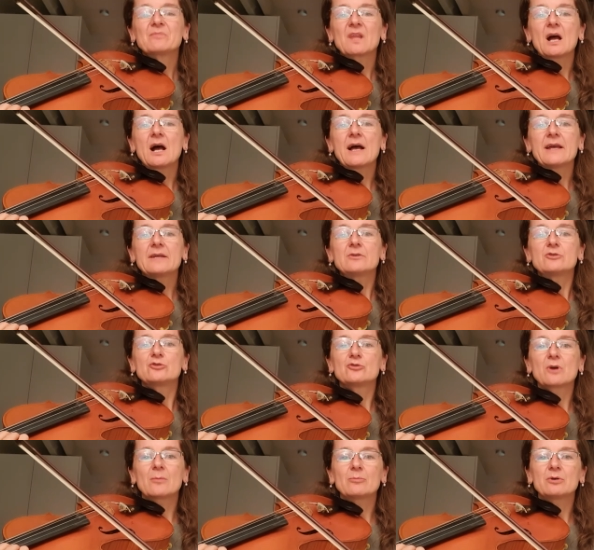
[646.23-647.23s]
I
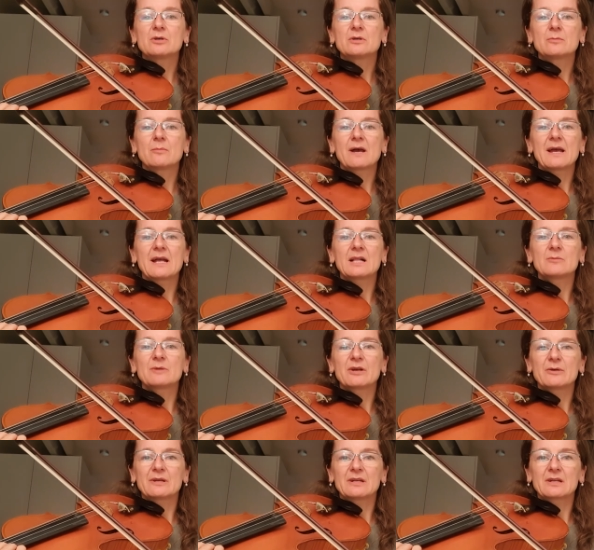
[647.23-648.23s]
drop my
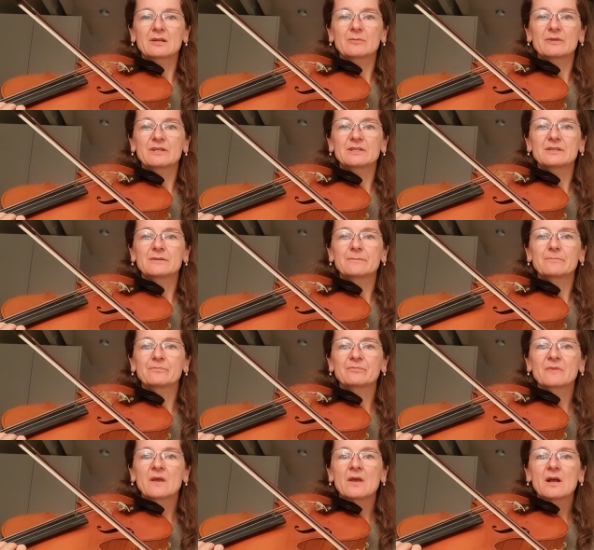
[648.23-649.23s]
elbow a little bit.
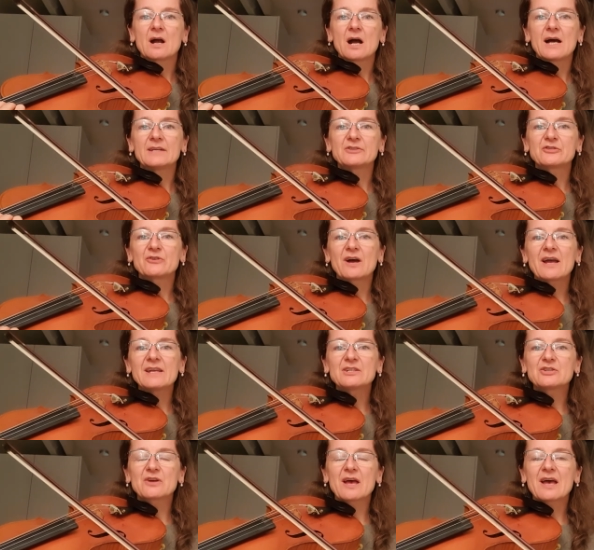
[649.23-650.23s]
I try
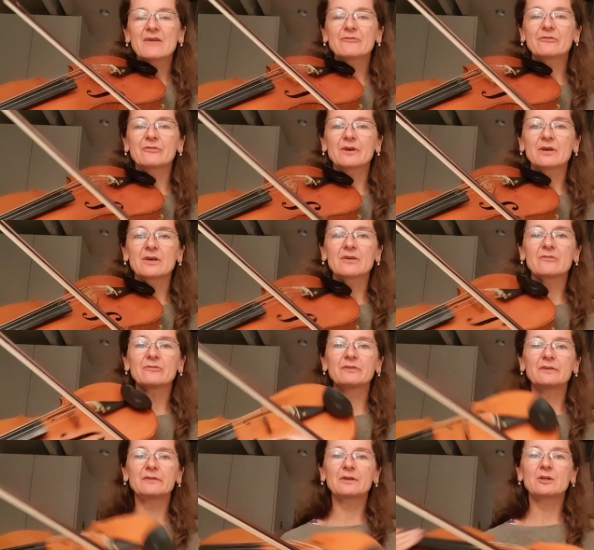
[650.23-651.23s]
to have a
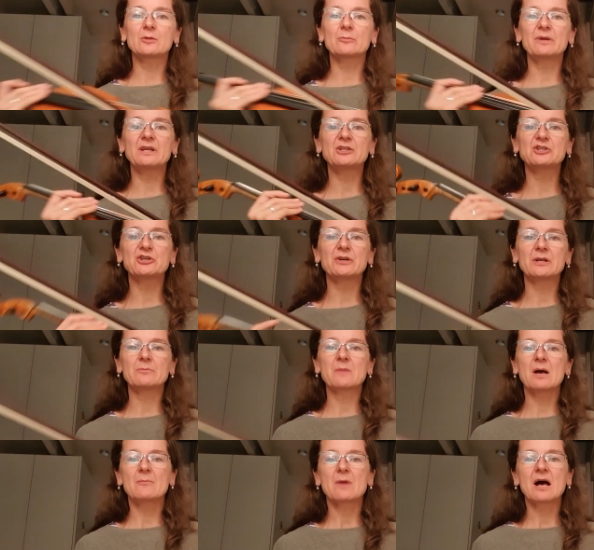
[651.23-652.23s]
physical picture in
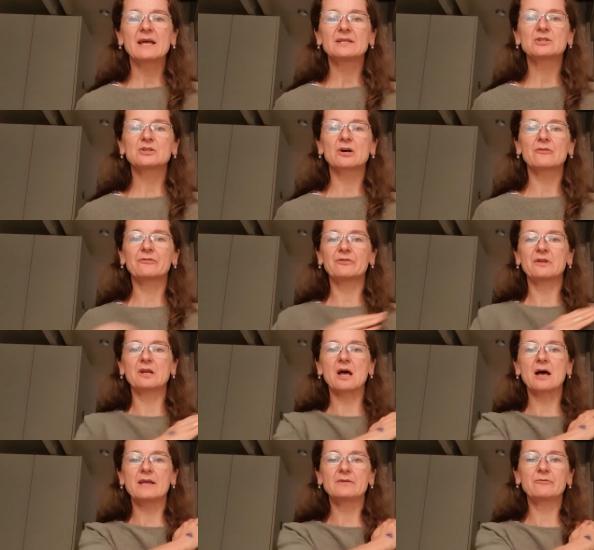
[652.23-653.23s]
my mind of the
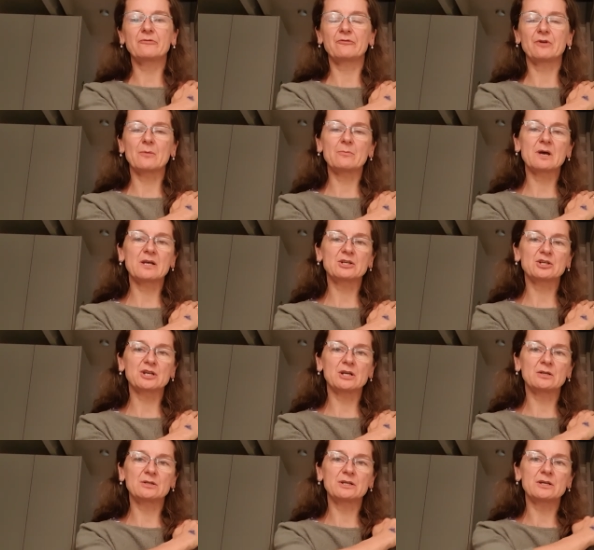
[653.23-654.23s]
line from my
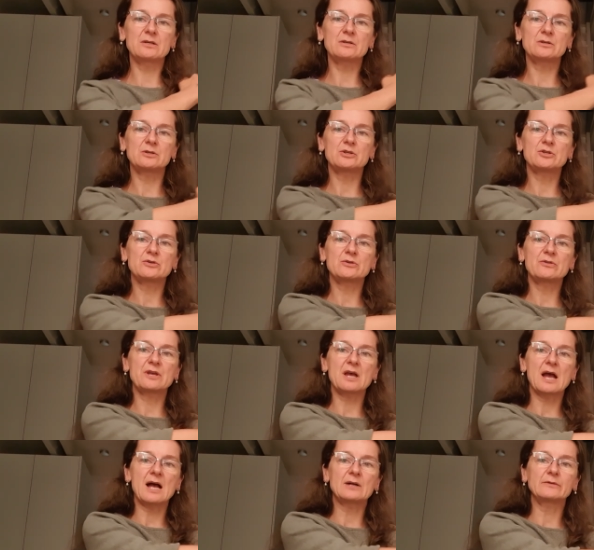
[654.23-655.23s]
shoulder to
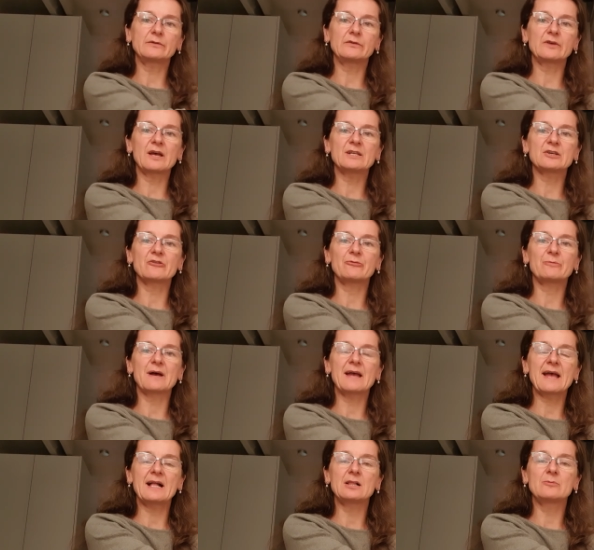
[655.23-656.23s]
the outside of
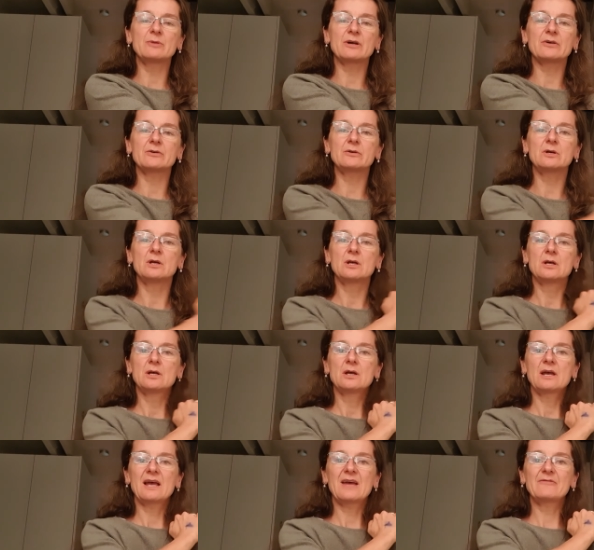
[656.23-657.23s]
my elbow,
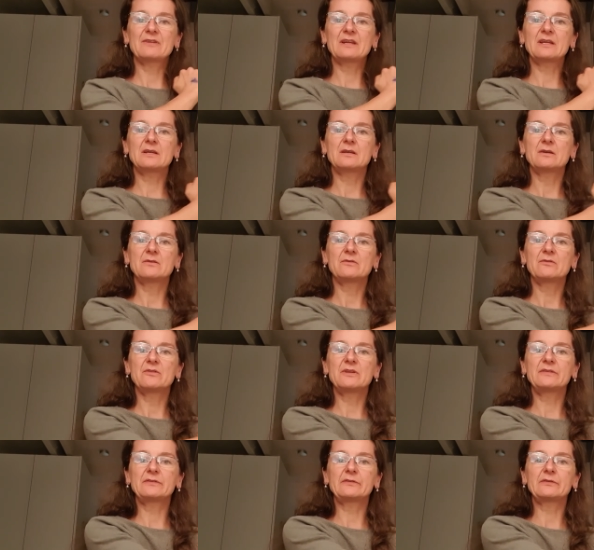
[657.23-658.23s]
having
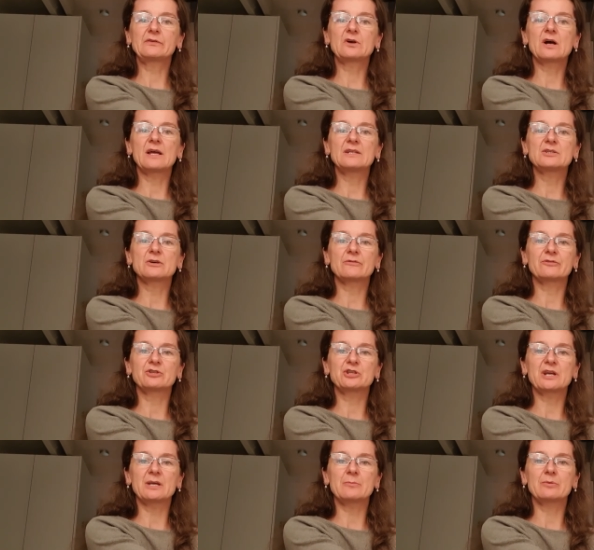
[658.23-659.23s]
this kind of
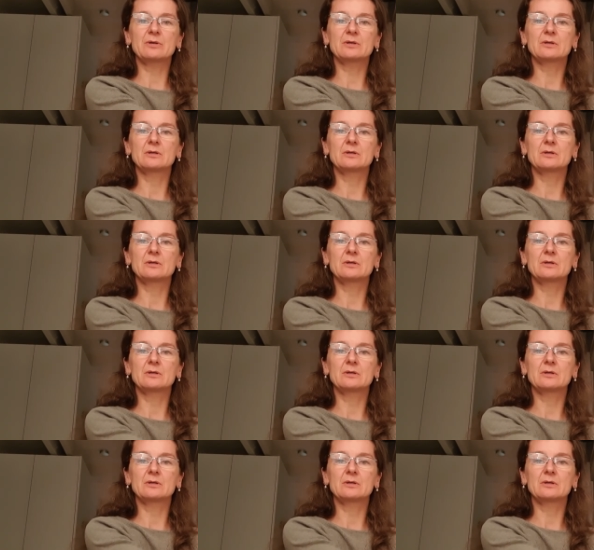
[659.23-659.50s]
shape.